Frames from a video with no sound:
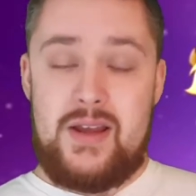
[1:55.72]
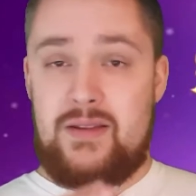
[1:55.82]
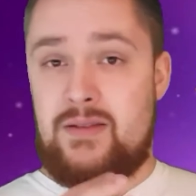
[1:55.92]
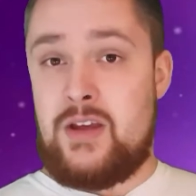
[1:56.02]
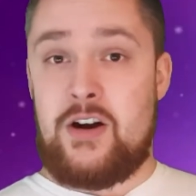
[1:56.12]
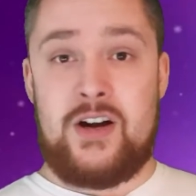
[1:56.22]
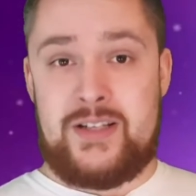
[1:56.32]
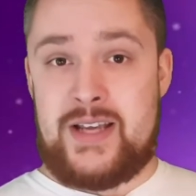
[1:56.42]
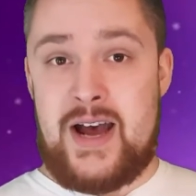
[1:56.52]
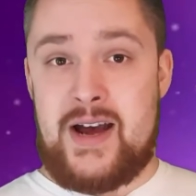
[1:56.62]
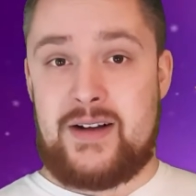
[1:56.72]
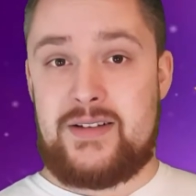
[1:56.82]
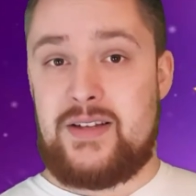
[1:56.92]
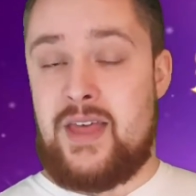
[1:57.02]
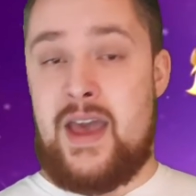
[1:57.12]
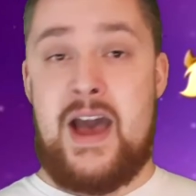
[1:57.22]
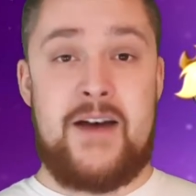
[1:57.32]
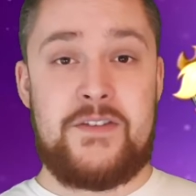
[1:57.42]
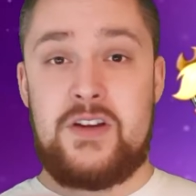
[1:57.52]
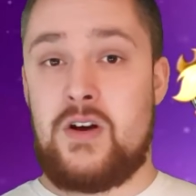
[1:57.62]
They're attacked. They
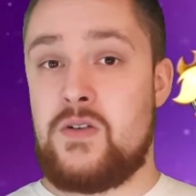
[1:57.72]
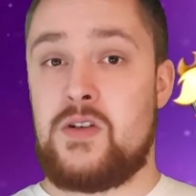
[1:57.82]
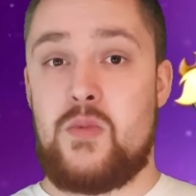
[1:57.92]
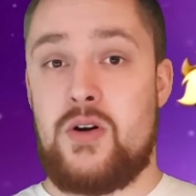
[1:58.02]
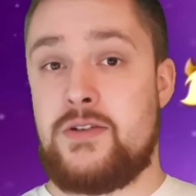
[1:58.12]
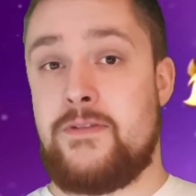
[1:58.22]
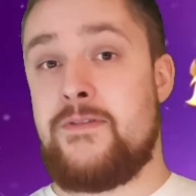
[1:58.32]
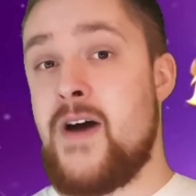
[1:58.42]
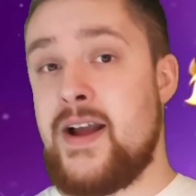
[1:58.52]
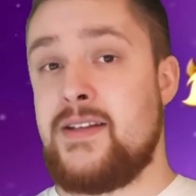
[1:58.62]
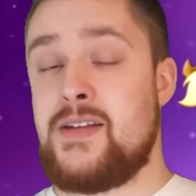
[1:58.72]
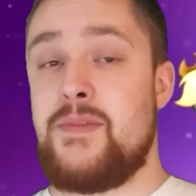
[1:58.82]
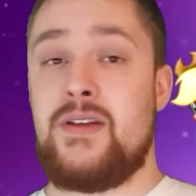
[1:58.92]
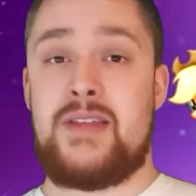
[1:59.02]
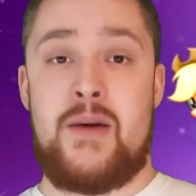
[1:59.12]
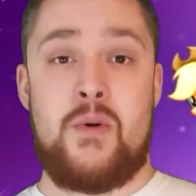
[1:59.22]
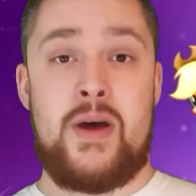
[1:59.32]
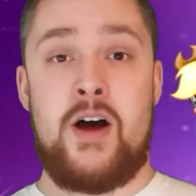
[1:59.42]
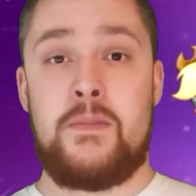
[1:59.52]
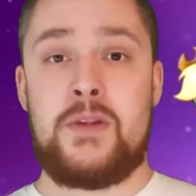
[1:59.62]
have to go somewhere to find something that will
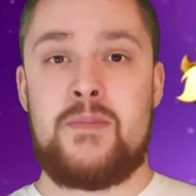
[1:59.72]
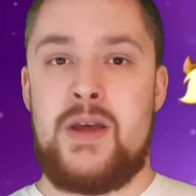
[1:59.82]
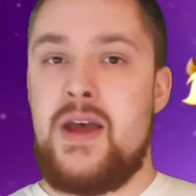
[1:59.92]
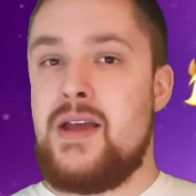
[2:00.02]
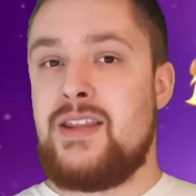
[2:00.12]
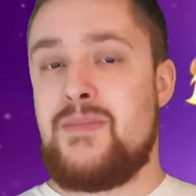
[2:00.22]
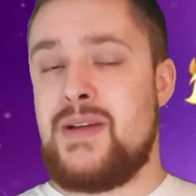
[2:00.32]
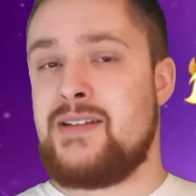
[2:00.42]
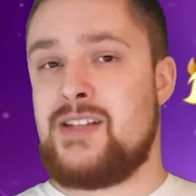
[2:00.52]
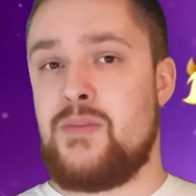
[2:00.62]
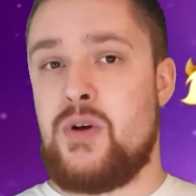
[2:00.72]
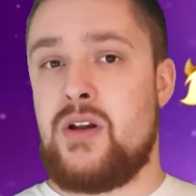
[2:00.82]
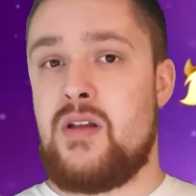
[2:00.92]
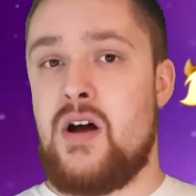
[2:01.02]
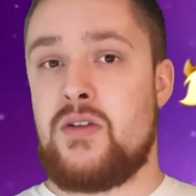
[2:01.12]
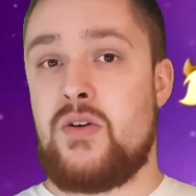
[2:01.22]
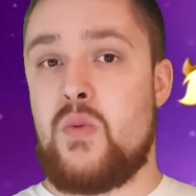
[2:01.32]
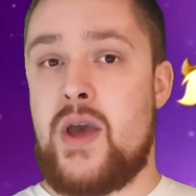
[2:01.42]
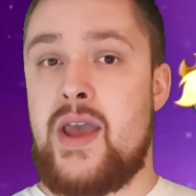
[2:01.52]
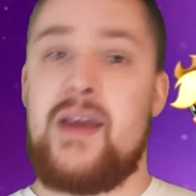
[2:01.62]
help them. They meet someone along the
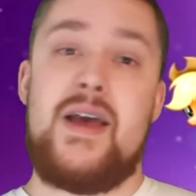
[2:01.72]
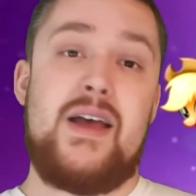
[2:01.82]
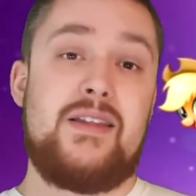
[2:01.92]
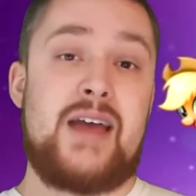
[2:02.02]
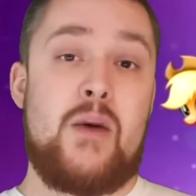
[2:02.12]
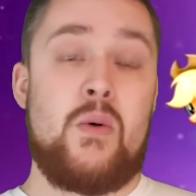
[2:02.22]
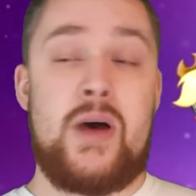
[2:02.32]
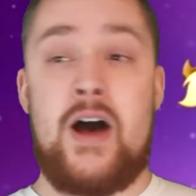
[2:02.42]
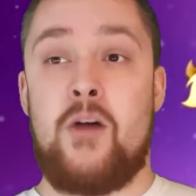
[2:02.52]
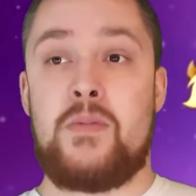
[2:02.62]
way that will help